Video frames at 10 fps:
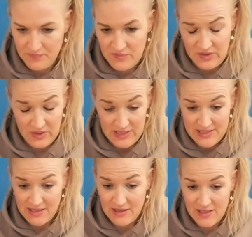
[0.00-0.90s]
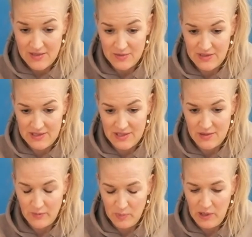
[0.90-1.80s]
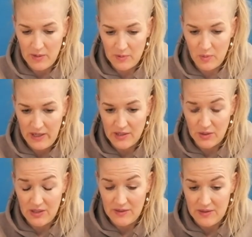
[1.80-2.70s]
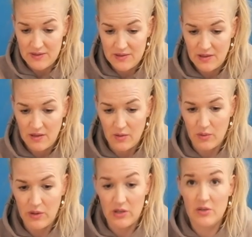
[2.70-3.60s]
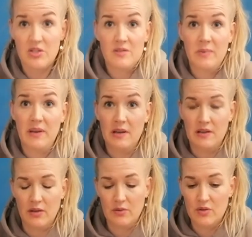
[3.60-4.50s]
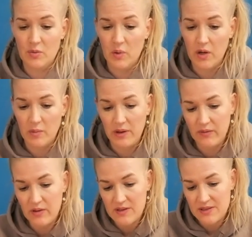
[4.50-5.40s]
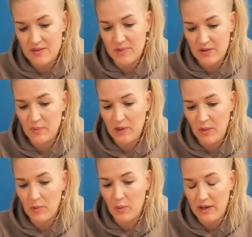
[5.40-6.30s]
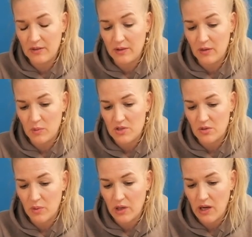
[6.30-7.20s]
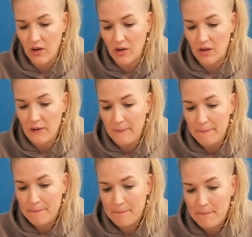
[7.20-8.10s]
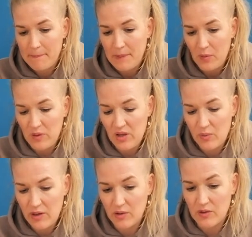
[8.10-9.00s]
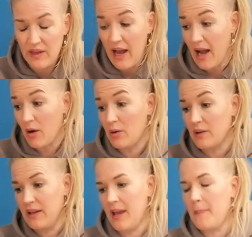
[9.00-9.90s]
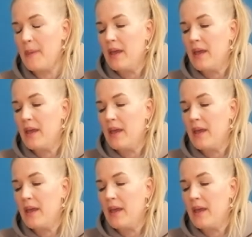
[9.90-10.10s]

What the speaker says: So that's going to lead to success. You've become quite good at this. Or it could just be denote to work, whatever this is, but you've become quite good at what you're working on. Really quite good. The owl, yeah.